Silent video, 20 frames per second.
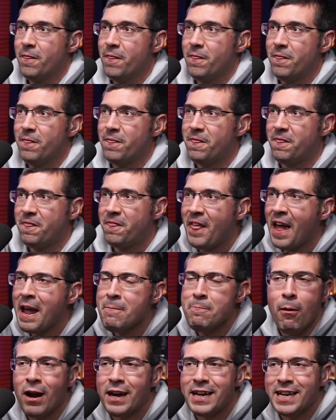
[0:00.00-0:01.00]
they
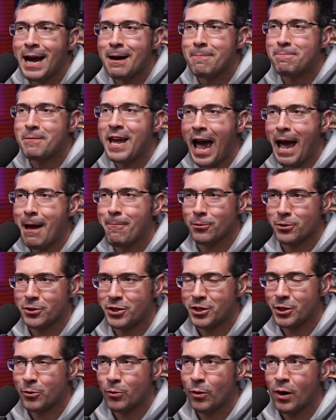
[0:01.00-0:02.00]
might not be able
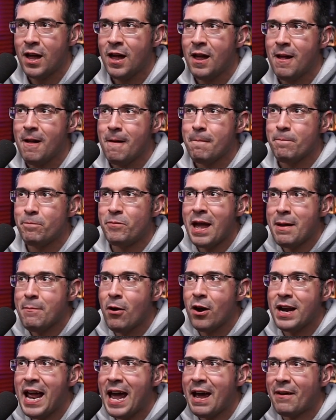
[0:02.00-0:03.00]
to. They
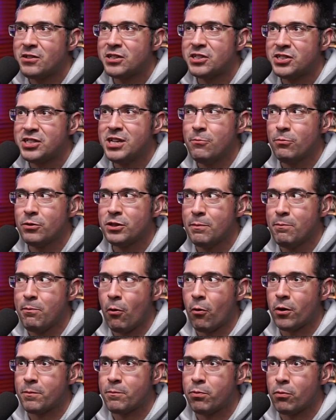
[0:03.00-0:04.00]
might have to see what the
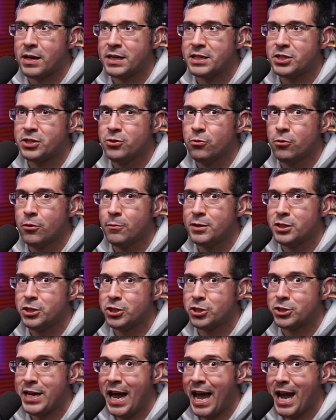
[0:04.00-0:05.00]
board brings to them and
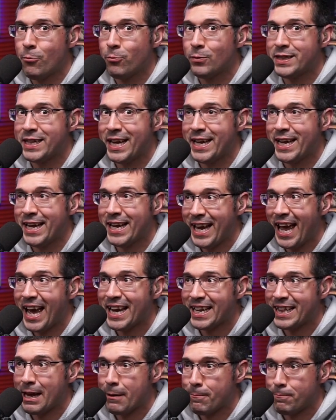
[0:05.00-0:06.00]
just take what they can
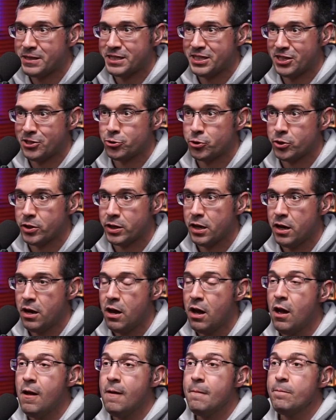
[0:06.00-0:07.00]
get at that position.
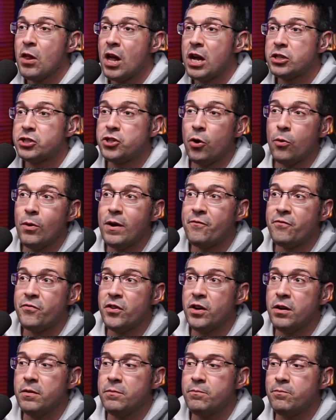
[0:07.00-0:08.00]
So if
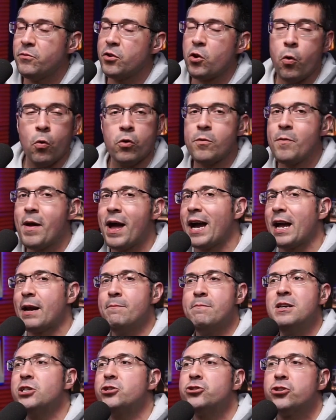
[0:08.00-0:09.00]
the cornerback out
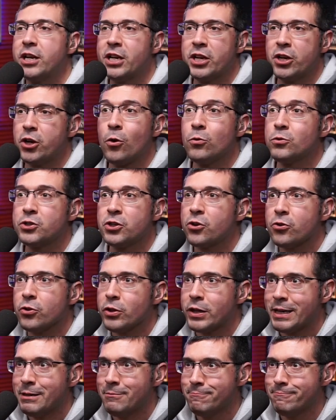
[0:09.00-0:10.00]
of Michigan goes
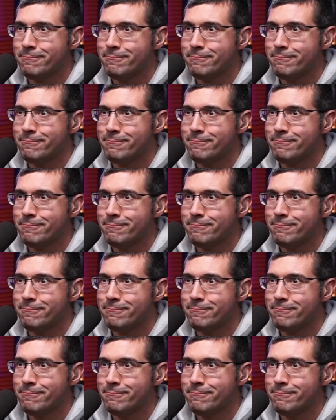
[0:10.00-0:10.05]
early,